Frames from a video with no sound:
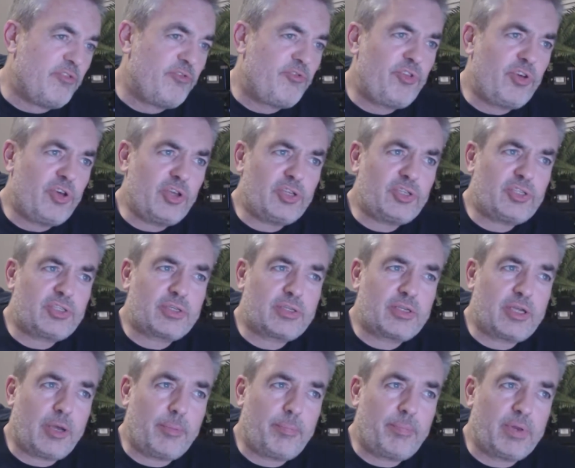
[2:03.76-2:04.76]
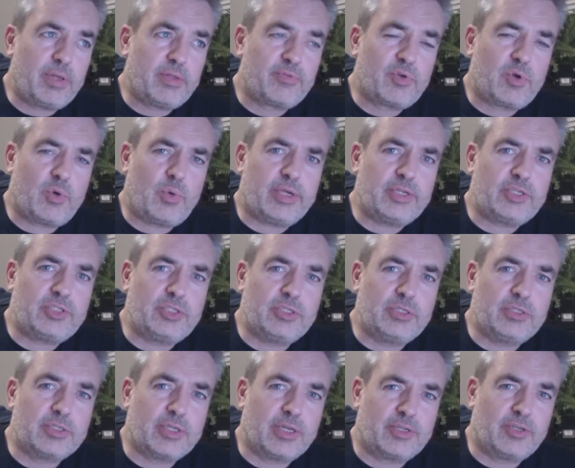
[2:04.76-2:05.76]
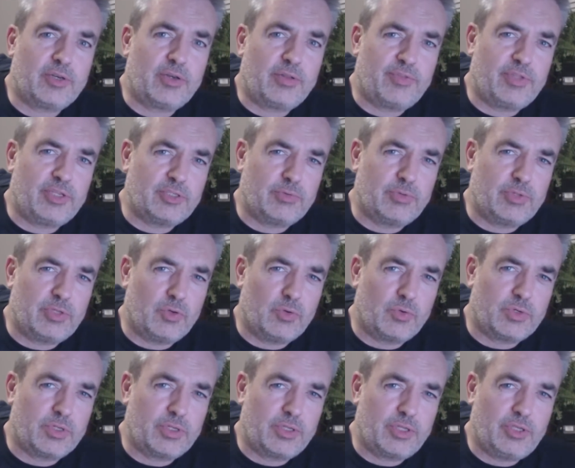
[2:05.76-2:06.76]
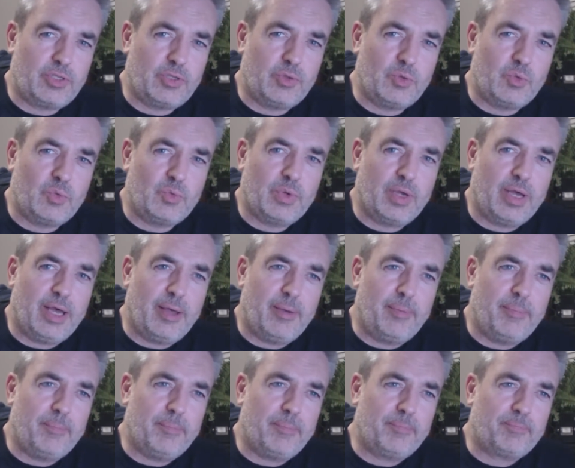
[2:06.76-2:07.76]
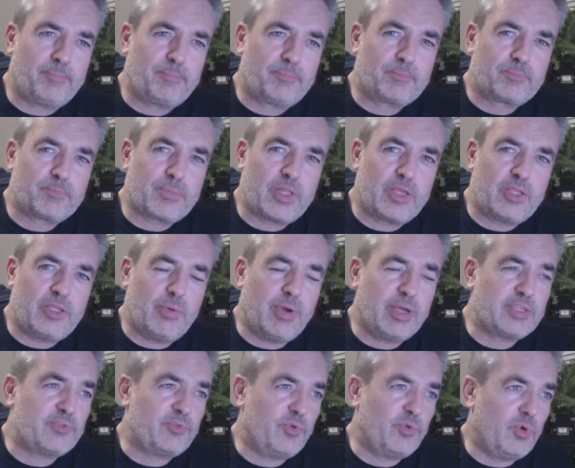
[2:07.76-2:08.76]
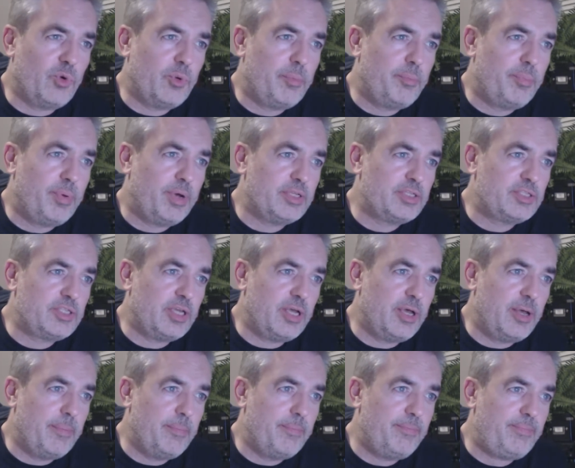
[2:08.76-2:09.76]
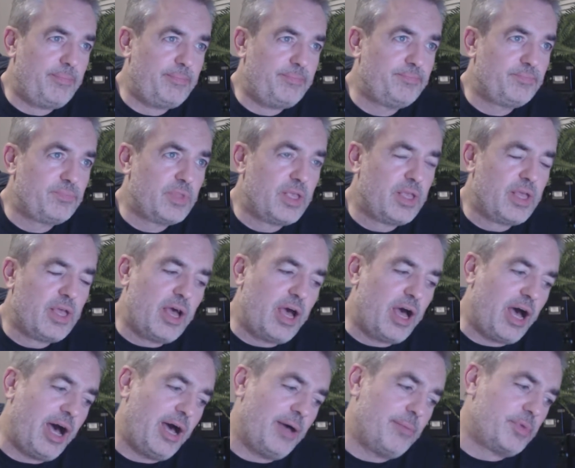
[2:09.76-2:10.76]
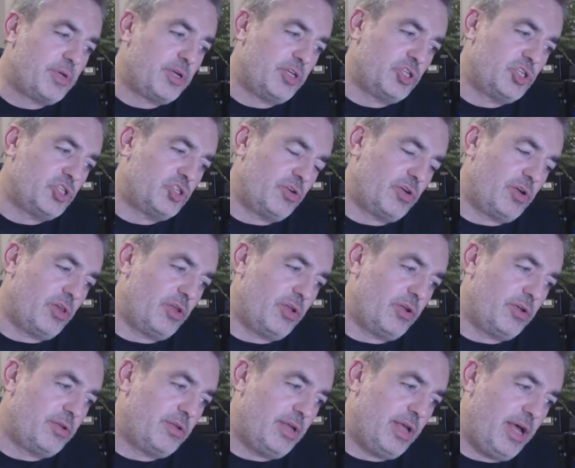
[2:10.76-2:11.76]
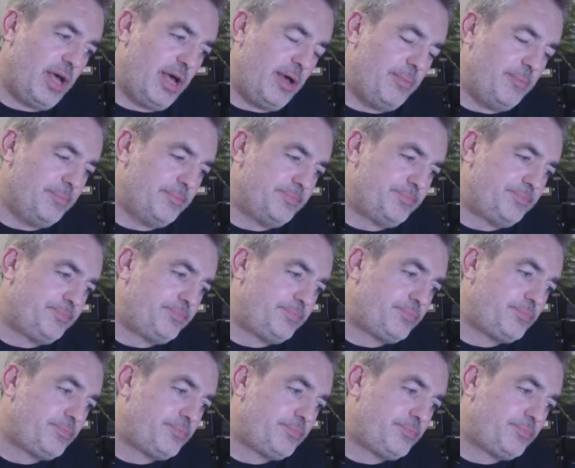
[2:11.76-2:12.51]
First couple of questions, I don't know if these are in the order that you asked for, but I'm going to struggle on,